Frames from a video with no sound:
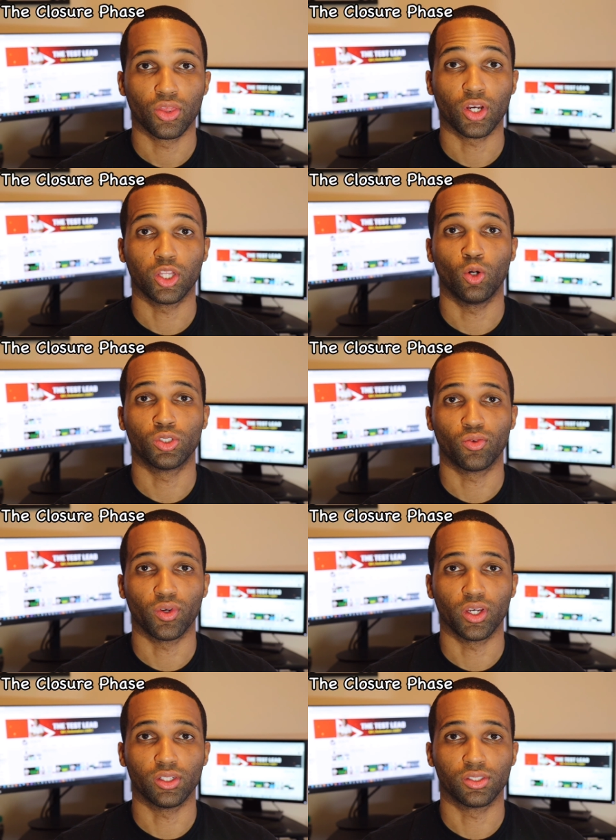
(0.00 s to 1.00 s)
The closure
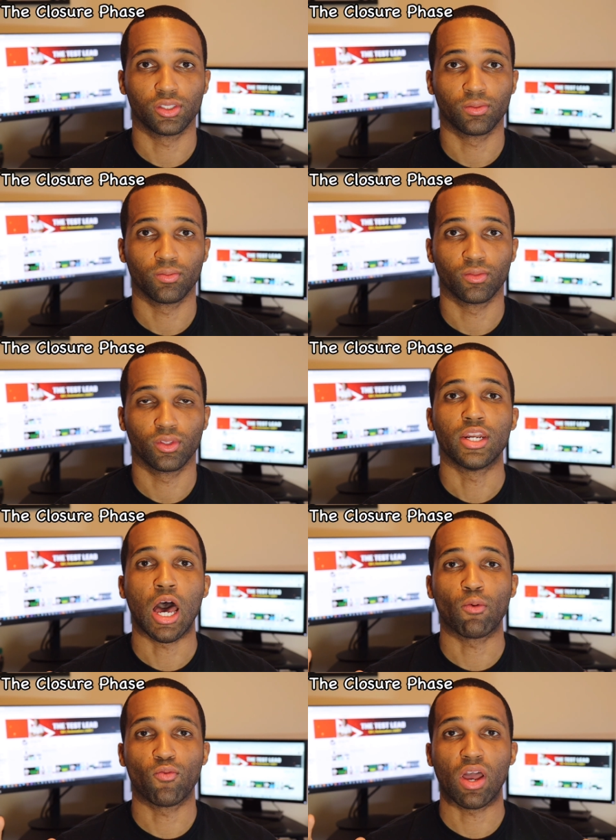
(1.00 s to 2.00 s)
phase.
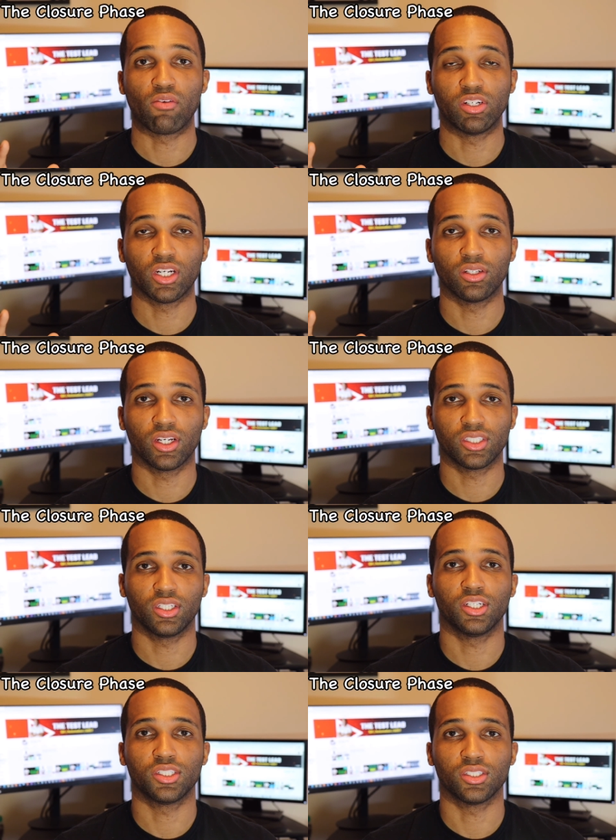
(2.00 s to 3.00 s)
Now we find reach our
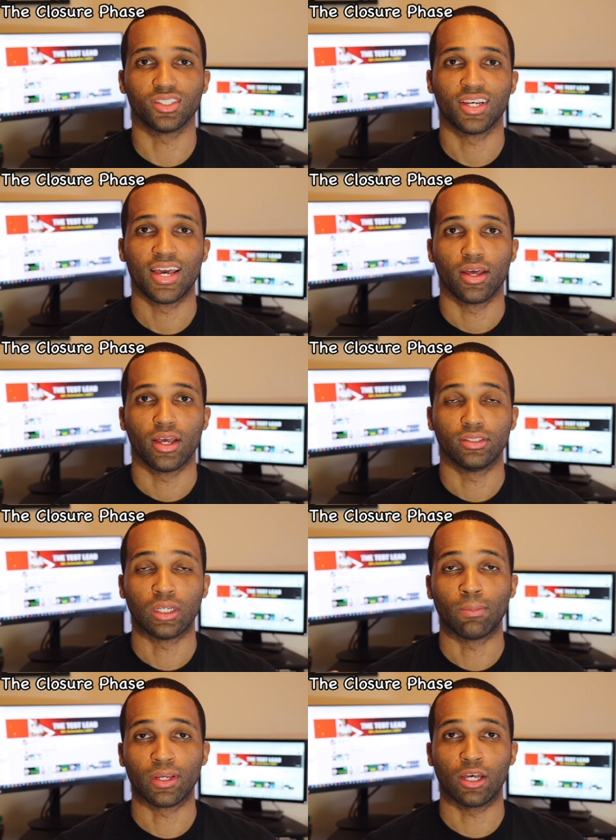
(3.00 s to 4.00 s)
destination. It's
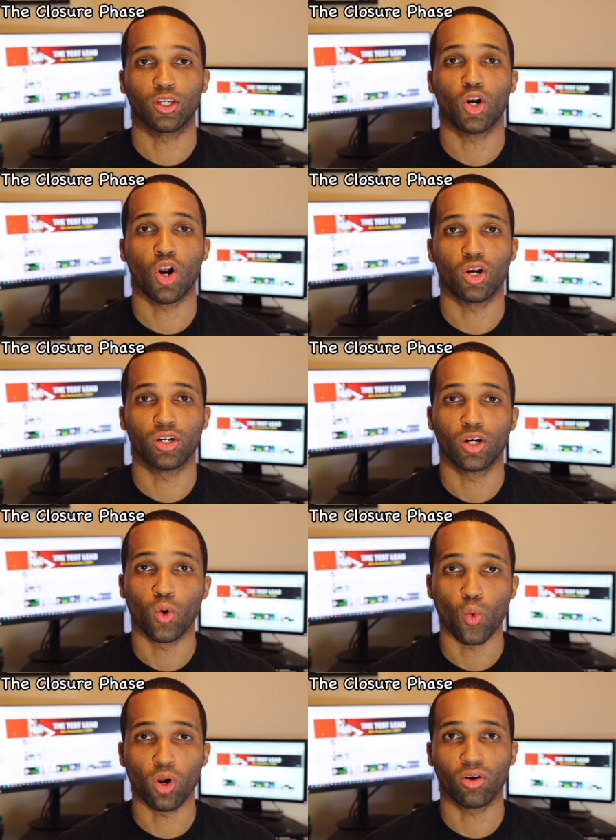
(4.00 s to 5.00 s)
time to get out of the car,
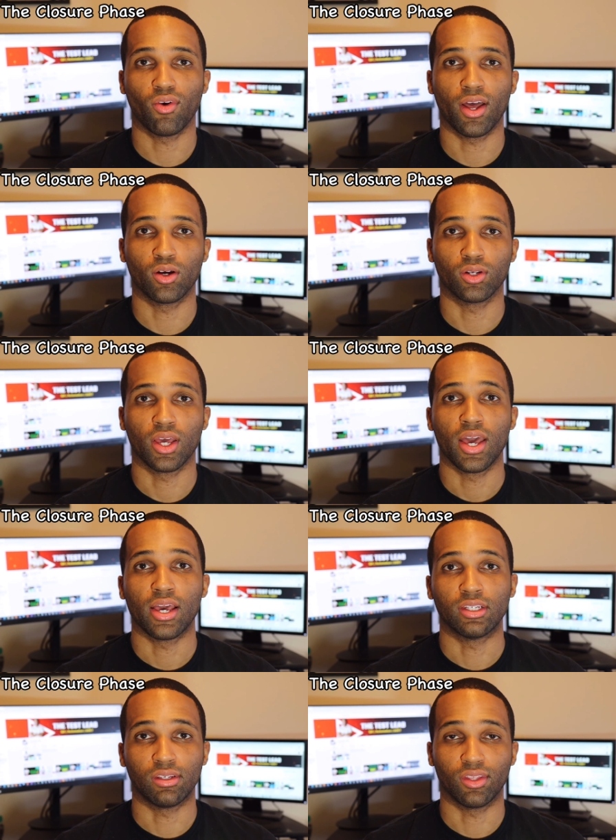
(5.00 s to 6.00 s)
walk around,
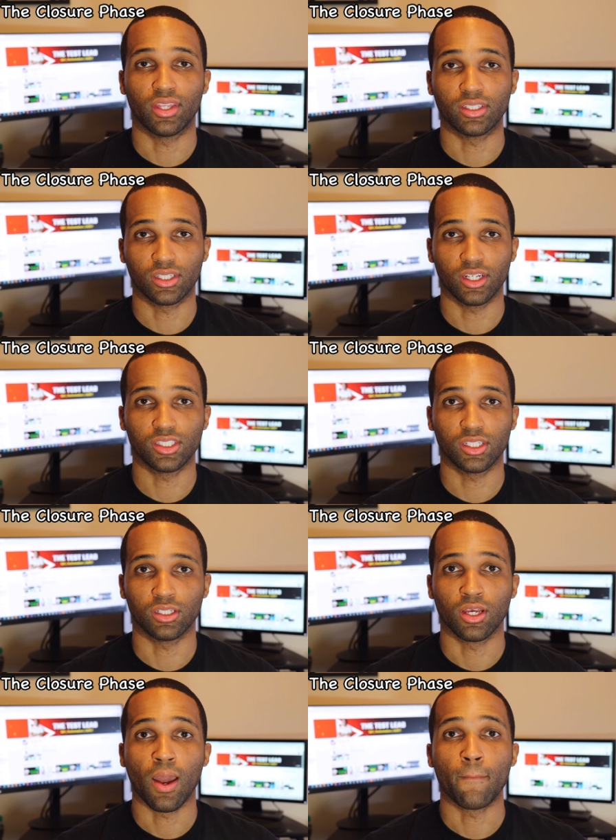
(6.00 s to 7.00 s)
and see if the
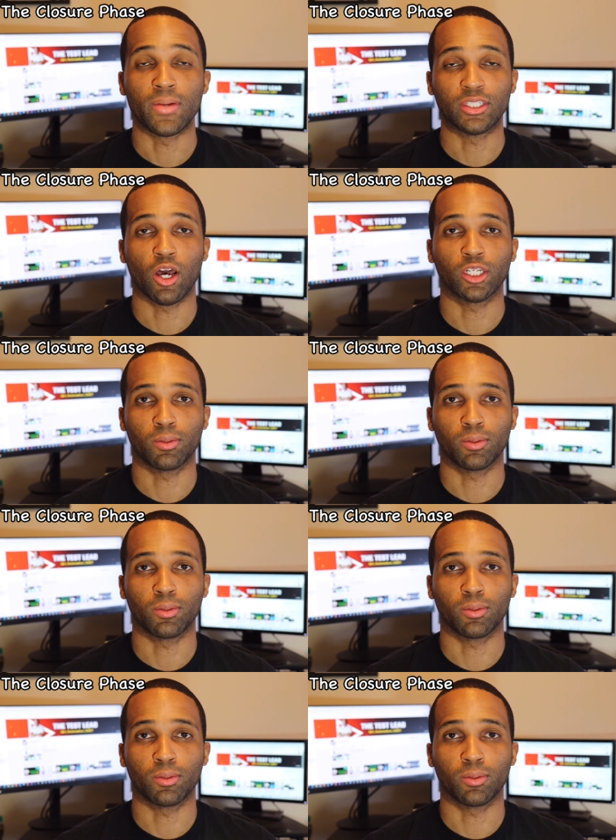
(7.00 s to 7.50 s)
destination meets our